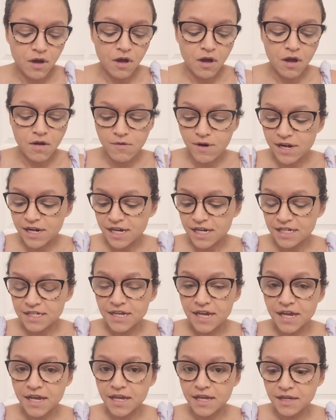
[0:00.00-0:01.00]
already
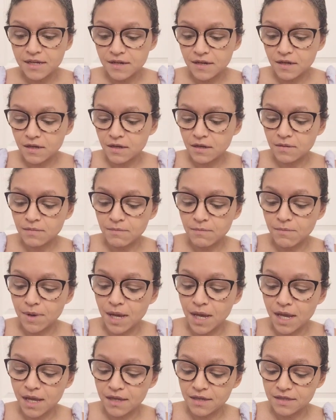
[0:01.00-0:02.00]
done my